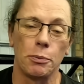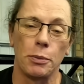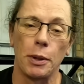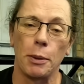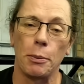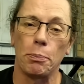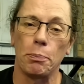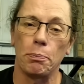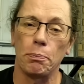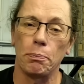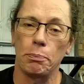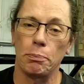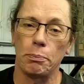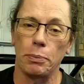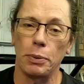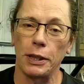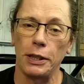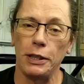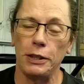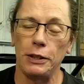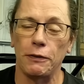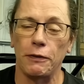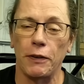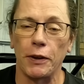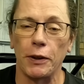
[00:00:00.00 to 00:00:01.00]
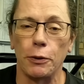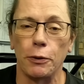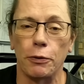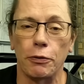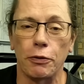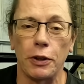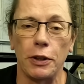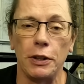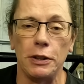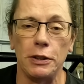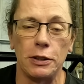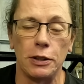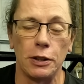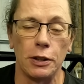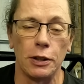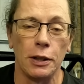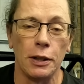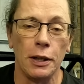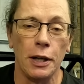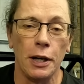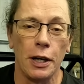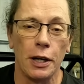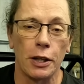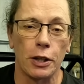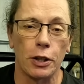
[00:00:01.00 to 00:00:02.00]
But please feel free
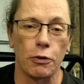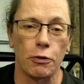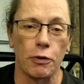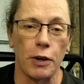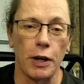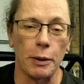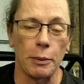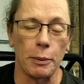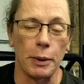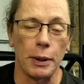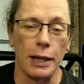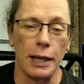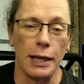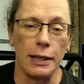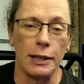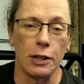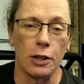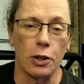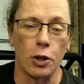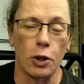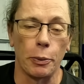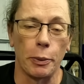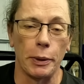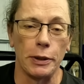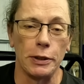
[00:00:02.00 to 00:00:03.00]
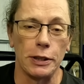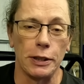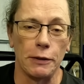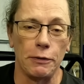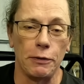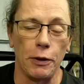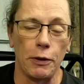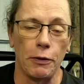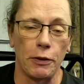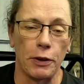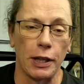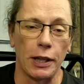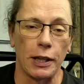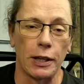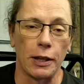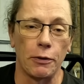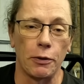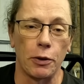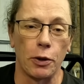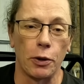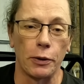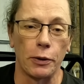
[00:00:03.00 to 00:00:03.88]
to correct me in the comments if you think I've